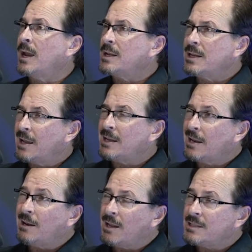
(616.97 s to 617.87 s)
i can i
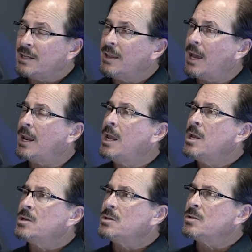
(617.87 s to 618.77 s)
get it i see that
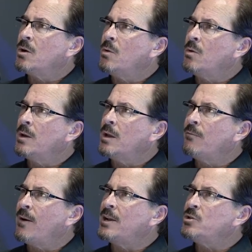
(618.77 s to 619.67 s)
so
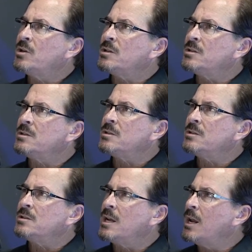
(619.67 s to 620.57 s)
if i just
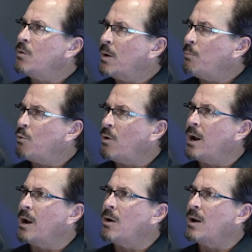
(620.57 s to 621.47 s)
say a quick
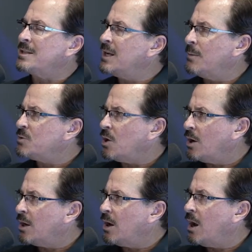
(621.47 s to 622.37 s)
prayer and say i'm
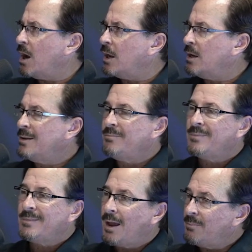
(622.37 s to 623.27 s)
sorry to god yeah
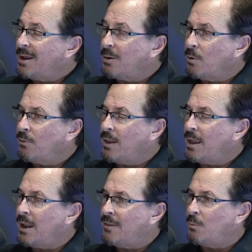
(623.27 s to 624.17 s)
I'm done with
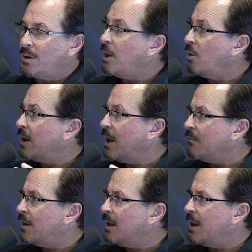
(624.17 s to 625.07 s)
it. And then one day I'll go to
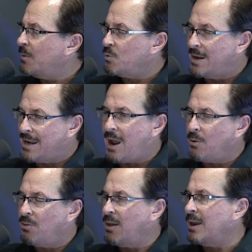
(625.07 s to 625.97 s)
heaven. And between now
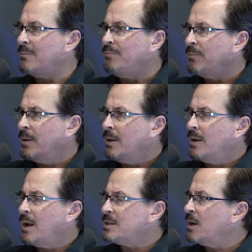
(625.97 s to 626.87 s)
and then,
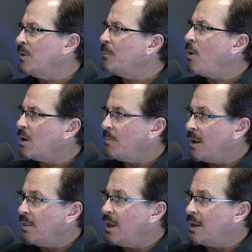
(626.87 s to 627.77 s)
God's not really part of
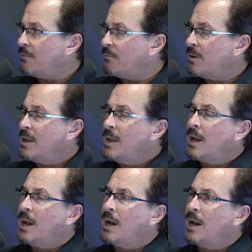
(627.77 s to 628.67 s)
my life.
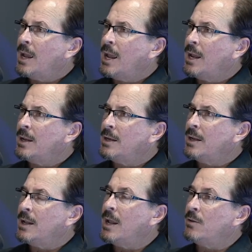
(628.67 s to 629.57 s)
Uh, and
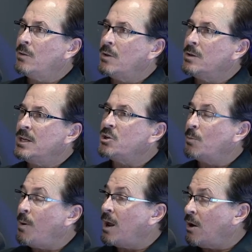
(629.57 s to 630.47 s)
and
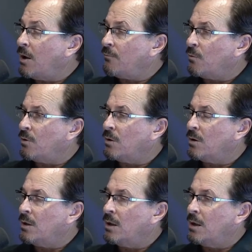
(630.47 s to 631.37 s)
Dietrich
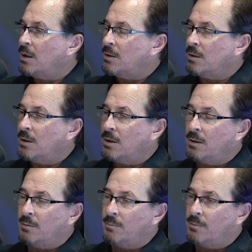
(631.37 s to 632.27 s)
Bonhoeffer, uh,
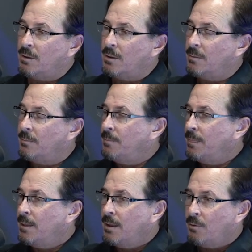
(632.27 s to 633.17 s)
the the
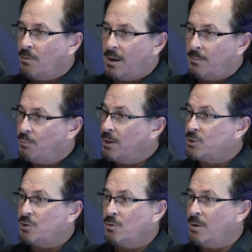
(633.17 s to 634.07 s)
great
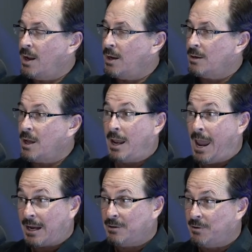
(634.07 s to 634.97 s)
preacher and kind of
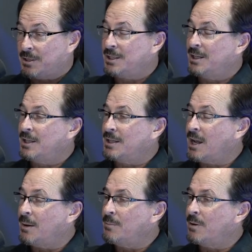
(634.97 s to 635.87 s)
activist in the
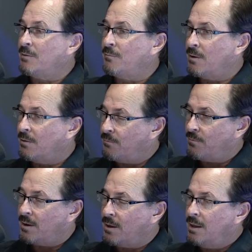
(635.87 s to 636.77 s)
time of,
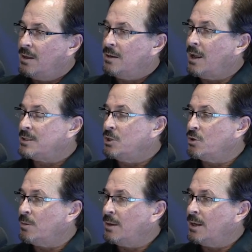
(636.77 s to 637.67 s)
of uh, Nazi
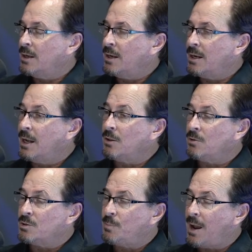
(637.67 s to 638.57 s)
Germany and, and
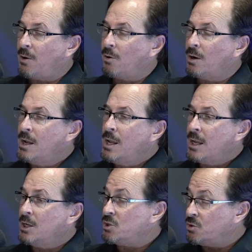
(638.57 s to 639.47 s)
Hitler's power,
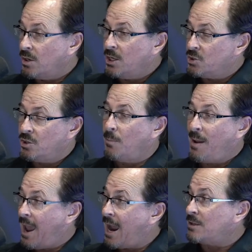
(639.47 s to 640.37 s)
he stood he stood up
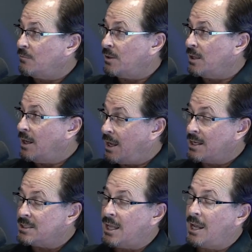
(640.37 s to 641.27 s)
actively
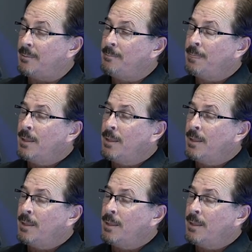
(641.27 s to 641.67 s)
against that.